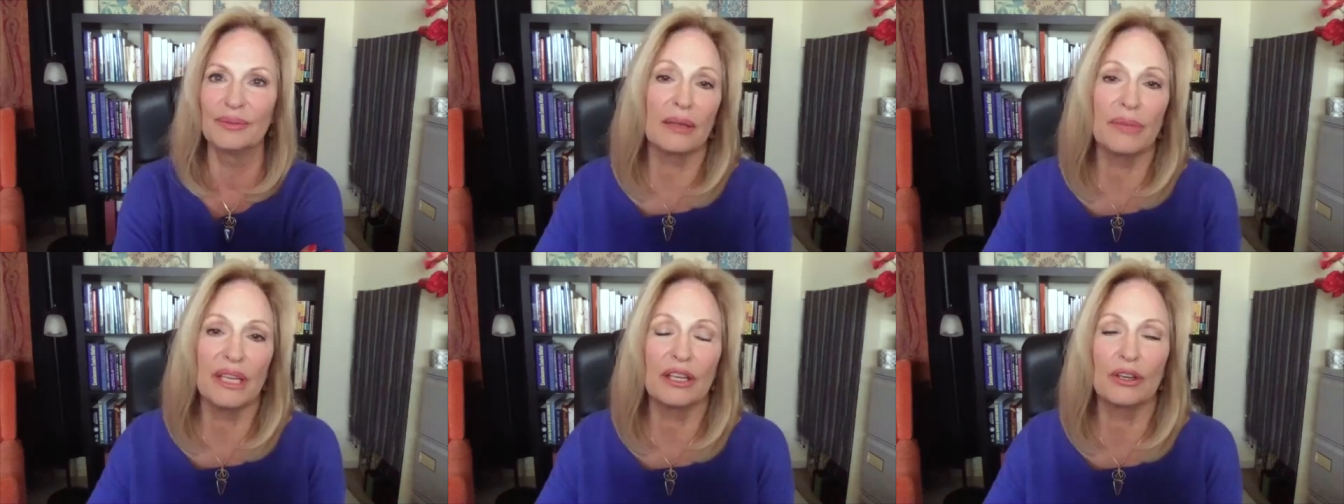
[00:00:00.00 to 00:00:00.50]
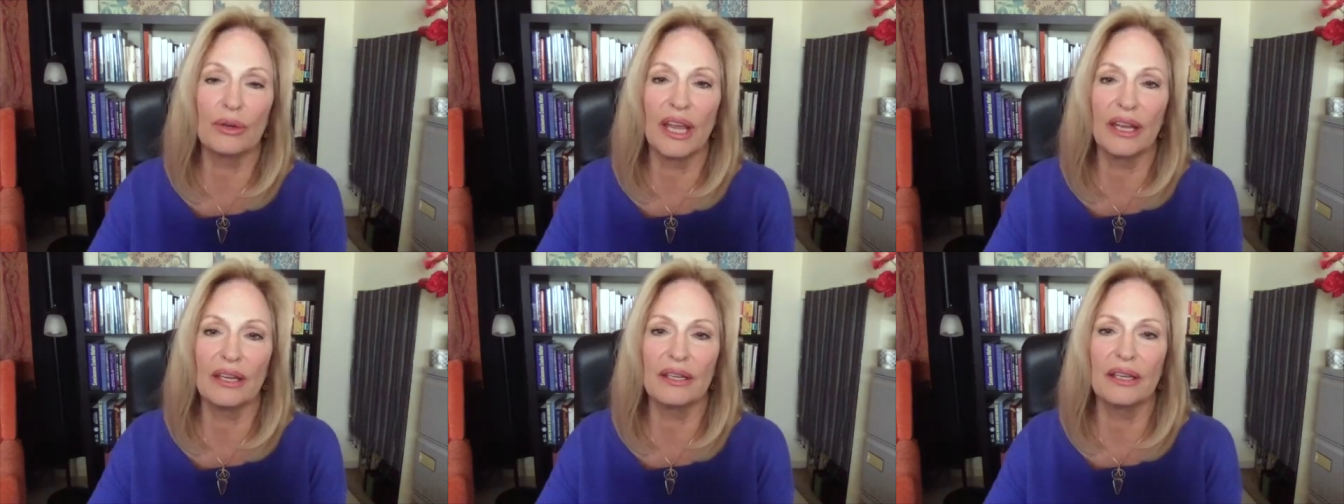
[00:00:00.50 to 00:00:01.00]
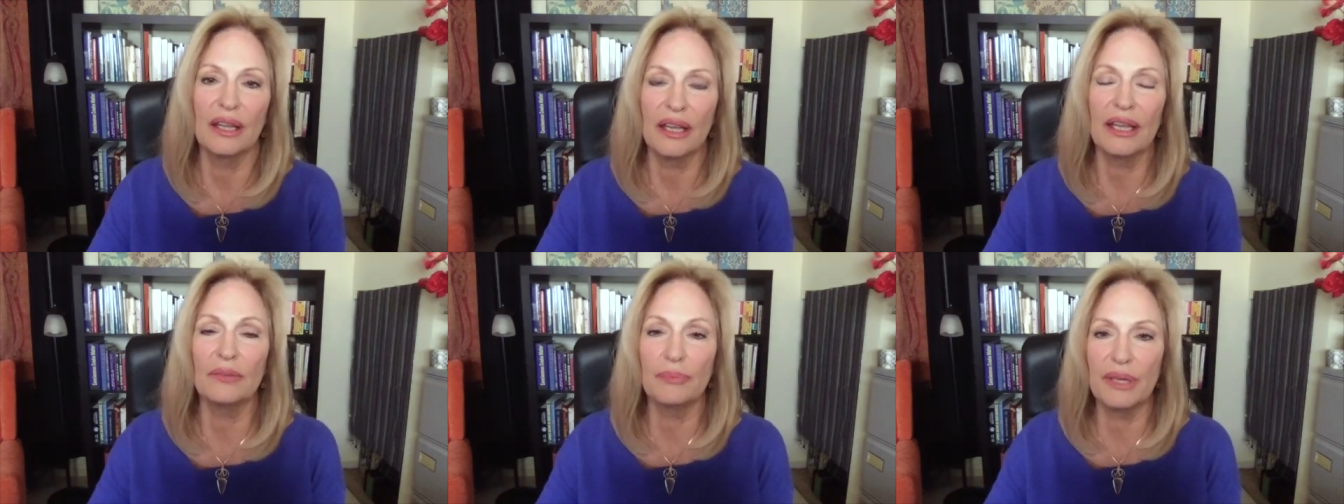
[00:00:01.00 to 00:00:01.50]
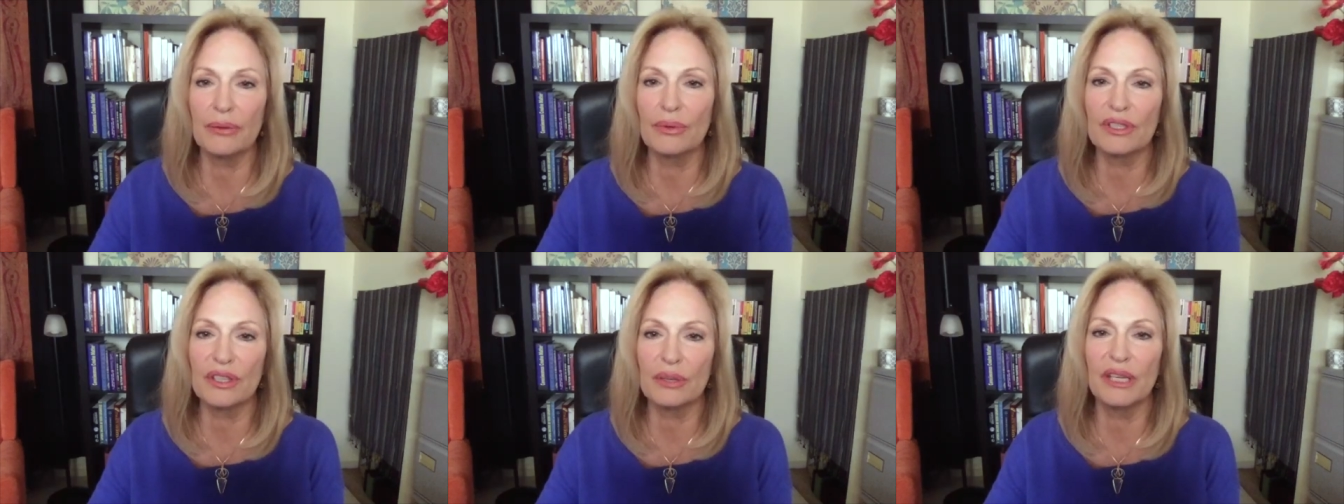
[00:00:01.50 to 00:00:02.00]
mean, it created yeah. it be,
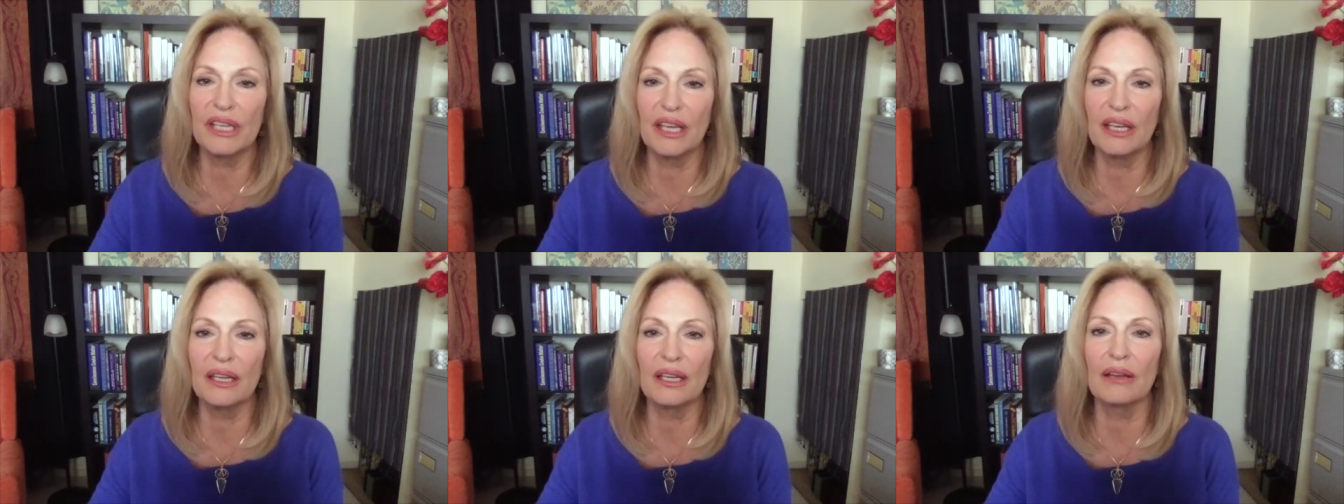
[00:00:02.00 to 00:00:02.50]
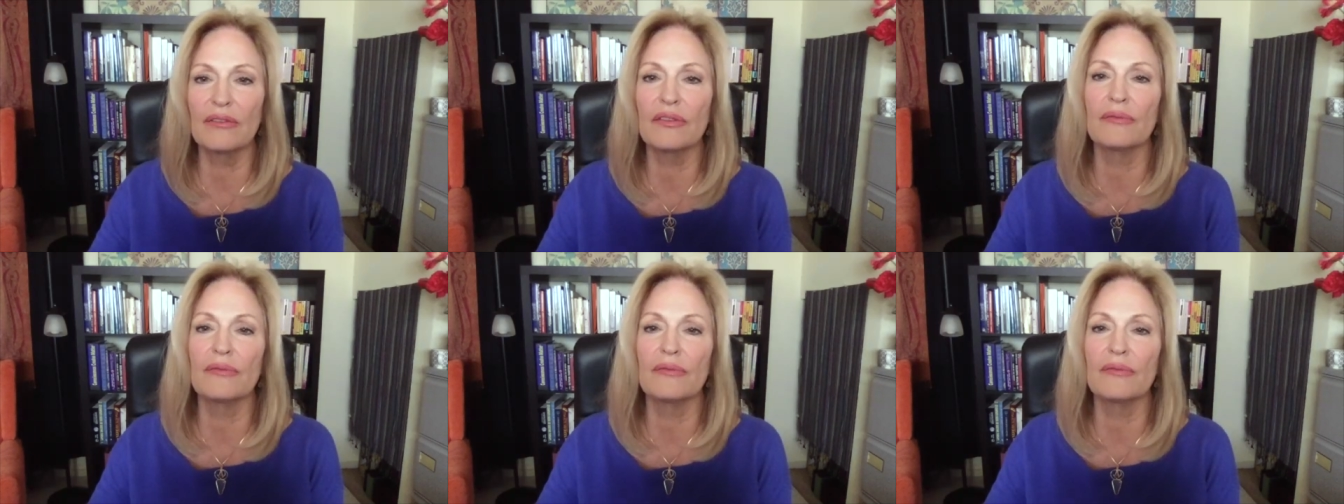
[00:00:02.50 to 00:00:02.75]
was the beginning of